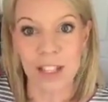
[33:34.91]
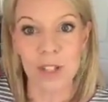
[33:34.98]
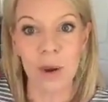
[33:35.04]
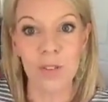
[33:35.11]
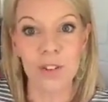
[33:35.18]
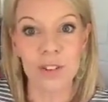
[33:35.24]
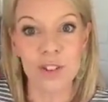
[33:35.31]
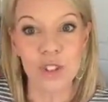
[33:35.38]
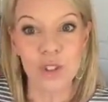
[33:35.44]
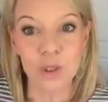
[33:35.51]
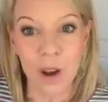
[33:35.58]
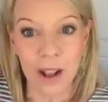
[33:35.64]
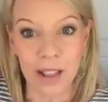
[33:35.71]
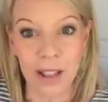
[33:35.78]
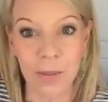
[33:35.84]
So if you're
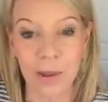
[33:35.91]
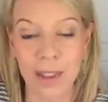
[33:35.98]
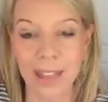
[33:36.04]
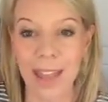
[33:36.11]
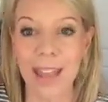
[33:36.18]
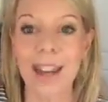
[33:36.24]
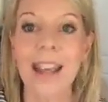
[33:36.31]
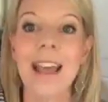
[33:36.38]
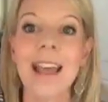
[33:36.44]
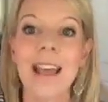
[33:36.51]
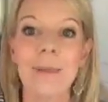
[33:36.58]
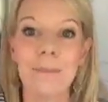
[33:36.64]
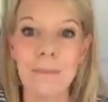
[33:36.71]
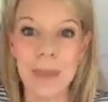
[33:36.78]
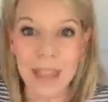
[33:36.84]
struggling with it,
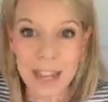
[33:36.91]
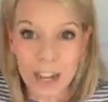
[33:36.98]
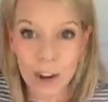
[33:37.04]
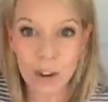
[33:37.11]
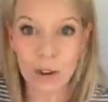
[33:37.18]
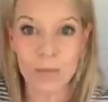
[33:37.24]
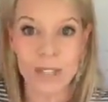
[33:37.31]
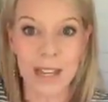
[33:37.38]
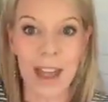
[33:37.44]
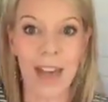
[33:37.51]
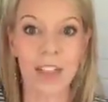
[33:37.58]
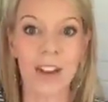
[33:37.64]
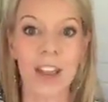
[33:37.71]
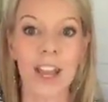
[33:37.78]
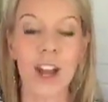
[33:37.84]
be in a group
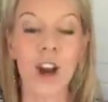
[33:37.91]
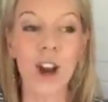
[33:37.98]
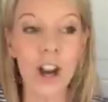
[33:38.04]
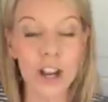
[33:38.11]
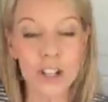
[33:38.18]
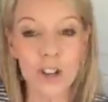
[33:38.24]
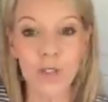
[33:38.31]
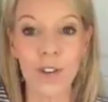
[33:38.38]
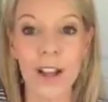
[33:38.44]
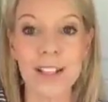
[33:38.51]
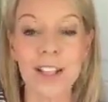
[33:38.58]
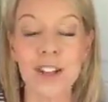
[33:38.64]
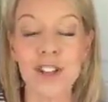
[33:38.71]
together encourage your friends